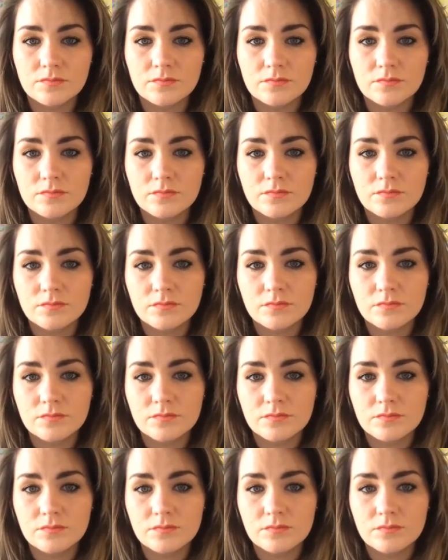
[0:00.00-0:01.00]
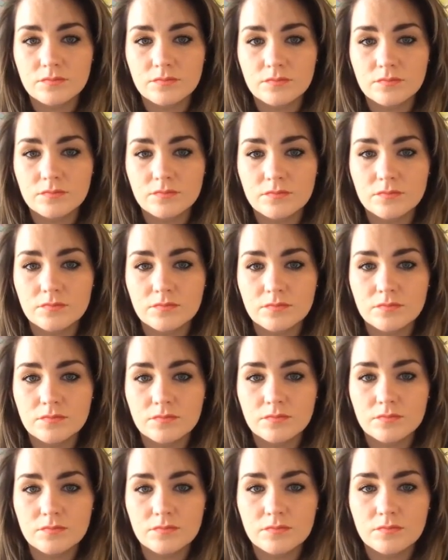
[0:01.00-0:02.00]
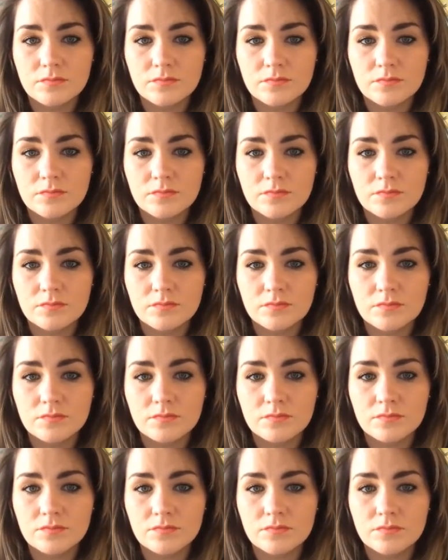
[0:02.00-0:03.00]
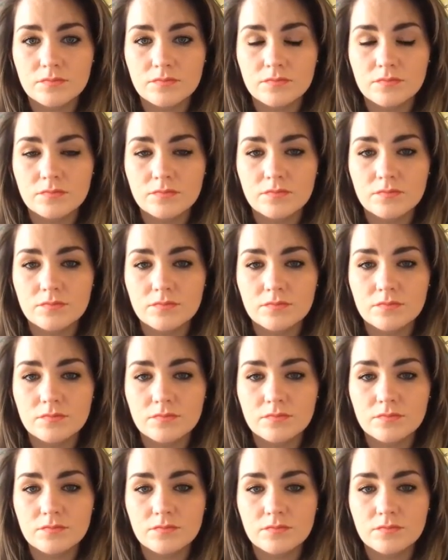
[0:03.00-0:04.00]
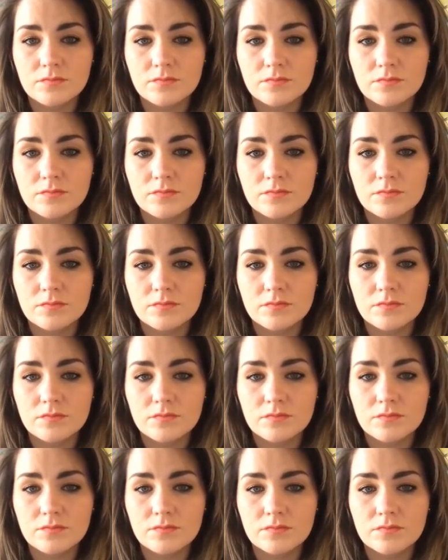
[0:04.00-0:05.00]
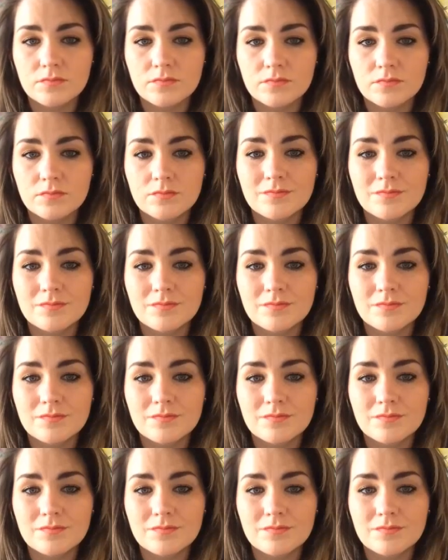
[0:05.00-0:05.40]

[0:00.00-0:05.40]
No words are spoken by the person on screen.